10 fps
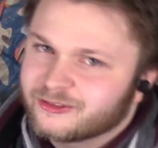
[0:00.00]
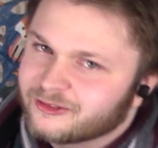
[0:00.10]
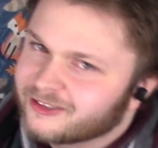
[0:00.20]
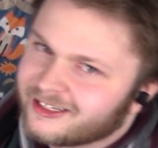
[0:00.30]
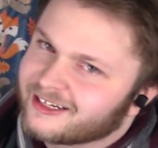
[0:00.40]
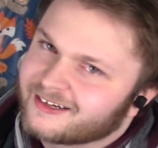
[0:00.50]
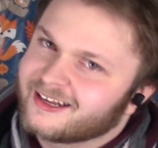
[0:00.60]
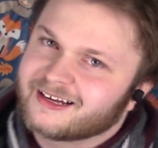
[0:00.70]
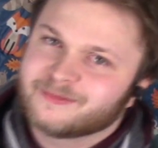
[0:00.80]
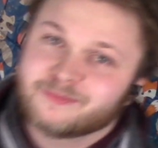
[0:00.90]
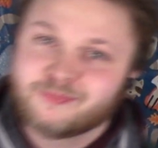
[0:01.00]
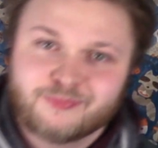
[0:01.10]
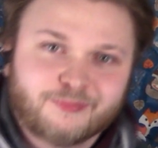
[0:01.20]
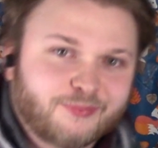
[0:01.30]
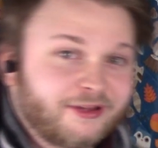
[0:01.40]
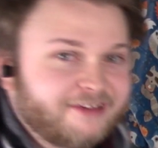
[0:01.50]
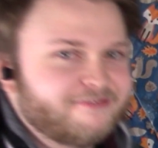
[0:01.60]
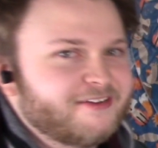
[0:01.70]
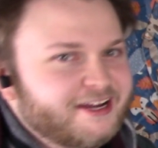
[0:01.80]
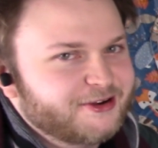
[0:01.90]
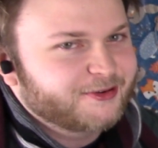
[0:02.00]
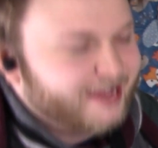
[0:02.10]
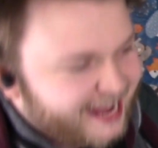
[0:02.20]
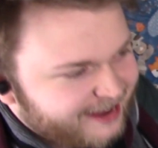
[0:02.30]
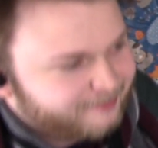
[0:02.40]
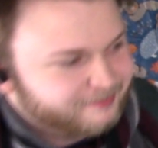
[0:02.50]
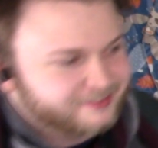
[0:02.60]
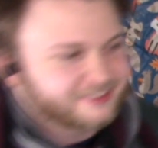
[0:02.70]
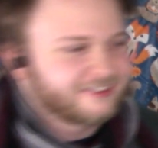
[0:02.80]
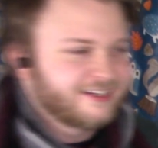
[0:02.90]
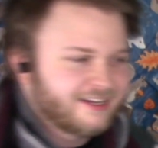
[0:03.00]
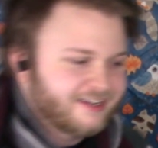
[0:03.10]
school and like play video games or